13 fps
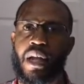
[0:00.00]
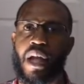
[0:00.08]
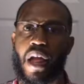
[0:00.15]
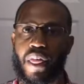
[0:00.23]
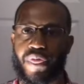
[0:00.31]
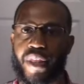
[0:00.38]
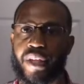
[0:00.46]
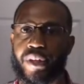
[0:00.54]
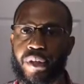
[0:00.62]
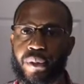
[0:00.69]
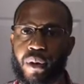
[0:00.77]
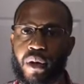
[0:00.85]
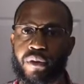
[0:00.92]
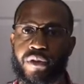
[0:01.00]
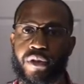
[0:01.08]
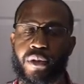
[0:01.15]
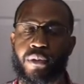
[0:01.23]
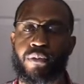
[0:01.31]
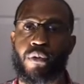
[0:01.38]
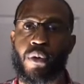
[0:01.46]
I thank you
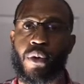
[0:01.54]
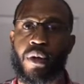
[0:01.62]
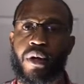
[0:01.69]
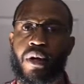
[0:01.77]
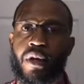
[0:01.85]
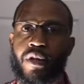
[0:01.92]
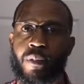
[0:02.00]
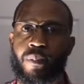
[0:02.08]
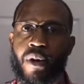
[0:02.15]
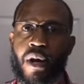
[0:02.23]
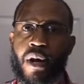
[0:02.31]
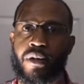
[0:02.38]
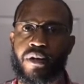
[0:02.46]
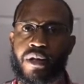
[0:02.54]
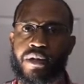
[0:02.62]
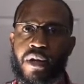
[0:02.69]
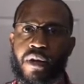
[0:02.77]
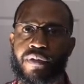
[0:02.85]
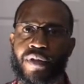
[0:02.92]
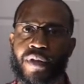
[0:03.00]
also for the prayers that you
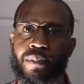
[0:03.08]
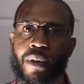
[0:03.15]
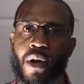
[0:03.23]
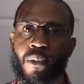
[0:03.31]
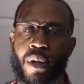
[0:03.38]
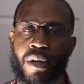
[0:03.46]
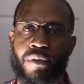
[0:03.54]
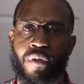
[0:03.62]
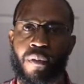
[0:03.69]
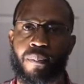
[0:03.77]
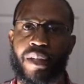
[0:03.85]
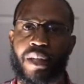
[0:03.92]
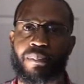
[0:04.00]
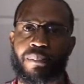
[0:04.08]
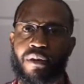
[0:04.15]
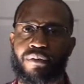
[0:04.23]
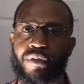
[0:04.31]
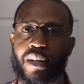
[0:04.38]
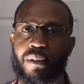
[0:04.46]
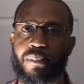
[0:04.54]
have sent my way for me and my
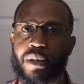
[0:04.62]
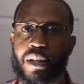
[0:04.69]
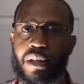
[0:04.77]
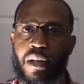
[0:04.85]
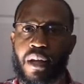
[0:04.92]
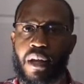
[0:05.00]
family.